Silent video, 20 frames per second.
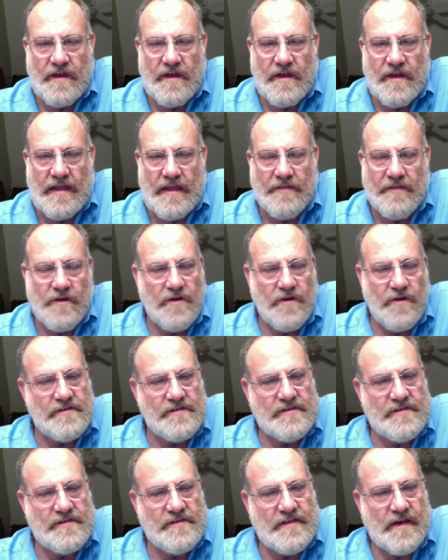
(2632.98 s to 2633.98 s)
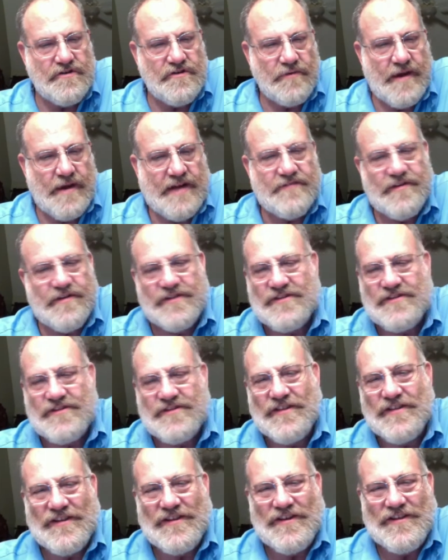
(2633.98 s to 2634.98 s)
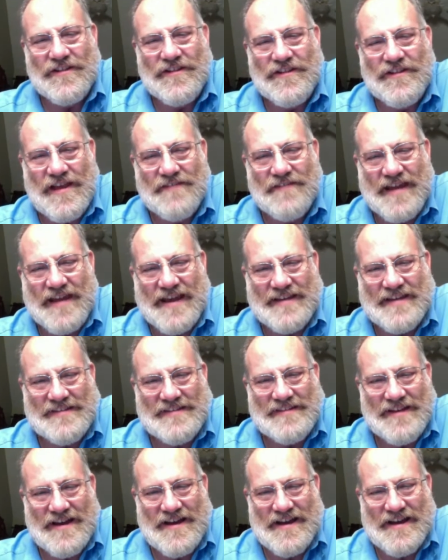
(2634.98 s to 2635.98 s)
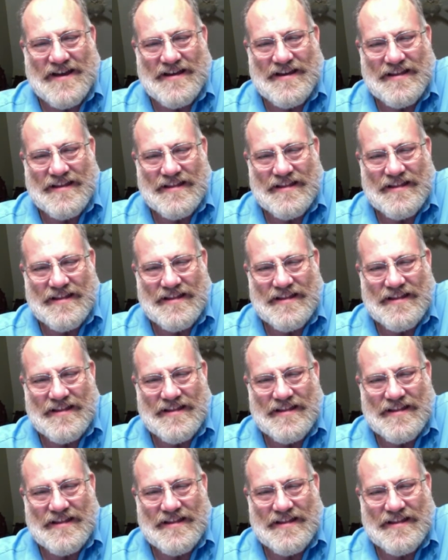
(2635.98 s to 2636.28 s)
In those directories on the left-hand side,